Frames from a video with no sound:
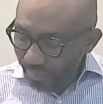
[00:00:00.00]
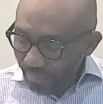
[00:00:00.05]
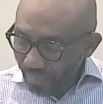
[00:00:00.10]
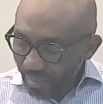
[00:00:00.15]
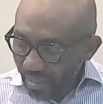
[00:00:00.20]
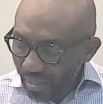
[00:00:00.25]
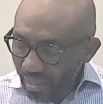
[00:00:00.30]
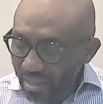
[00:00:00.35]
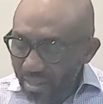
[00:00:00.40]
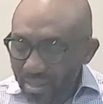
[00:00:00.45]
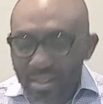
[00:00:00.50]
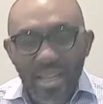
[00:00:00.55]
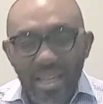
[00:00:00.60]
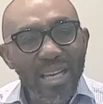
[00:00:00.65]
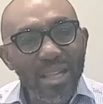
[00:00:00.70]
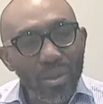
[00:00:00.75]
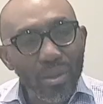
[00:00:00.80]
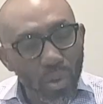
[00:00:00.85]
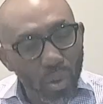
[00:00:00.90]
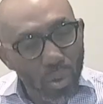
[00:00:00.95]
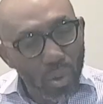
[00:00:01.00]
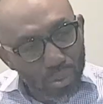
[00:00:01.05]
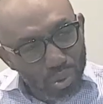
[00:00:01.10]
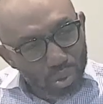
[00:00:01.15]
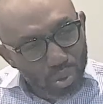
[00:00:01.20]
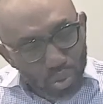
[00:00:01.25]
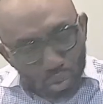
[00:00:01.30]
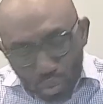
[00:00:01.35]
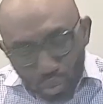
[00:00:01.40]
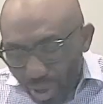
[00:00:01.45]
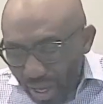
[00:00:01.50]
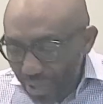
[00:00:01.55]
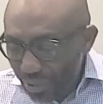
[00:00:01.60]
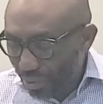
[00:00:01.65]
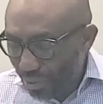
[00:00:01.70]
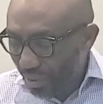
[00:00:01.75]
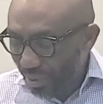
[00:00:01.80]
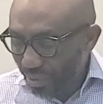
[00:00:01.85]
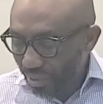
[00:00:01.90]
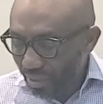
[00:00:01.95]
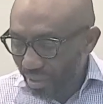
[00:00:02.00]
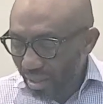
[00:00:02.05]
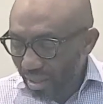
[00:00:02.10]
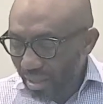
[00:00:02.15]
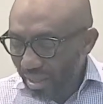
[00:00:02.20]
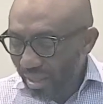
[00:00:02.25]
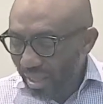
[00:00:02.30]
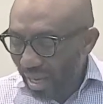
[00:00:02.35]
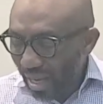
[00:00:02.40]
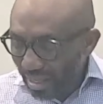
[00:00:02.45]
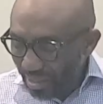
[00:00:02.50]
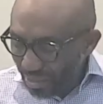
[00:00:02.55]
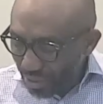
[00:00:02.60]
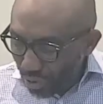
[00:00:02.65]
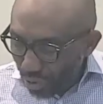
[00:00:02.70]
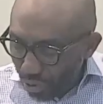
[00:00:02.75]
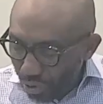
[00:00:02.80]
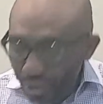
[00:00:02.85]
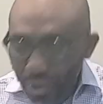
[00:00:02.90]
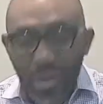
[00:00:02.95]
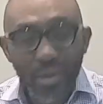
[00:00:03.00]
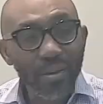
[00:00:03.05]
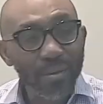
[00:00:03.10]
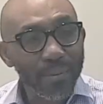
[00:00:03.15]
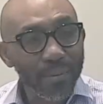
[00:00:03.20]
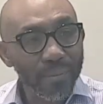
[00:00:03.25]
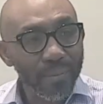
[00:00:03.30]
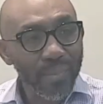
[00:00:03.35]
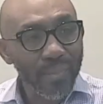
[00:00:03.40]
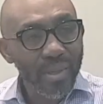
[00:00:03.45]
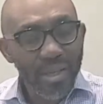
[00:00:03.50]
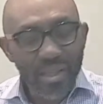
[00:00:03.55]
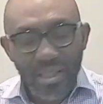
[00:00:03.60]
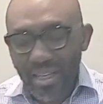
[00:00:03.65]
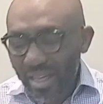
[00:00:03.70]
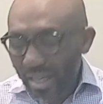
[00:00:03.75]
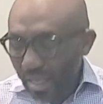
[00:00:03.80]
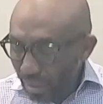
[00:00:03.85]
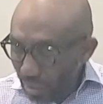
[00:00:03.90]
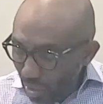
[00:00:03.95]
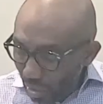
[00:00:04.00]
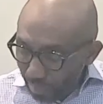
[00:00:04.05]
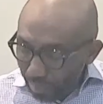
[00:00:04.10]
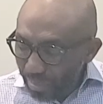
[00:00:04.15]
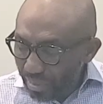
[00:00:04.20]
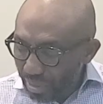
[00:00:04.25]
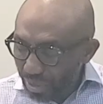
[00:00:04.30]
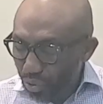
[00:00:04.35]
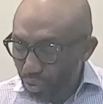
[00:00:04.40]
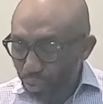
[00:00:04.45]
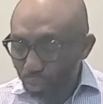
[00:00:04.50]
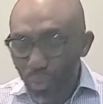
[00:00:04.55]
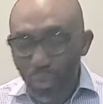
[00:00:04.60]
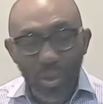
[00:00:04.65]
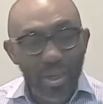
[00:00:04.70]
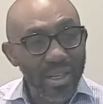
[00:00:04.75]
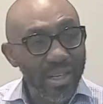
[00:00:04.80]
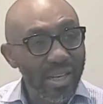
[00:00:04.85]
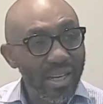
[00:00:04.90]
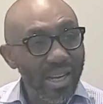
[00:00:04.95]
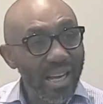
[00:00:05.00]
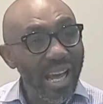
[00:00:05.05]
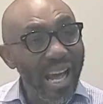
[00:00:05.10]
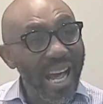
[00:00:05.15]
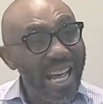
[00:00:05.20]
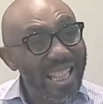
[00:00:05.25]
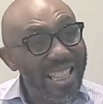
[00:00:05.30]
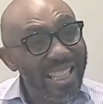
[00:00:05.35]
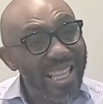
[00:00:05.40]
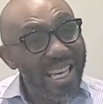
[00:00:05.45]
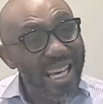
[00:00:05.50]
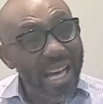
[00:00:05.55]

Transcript: he's saying those treasures, they are secure, they cannot be destroyed, and they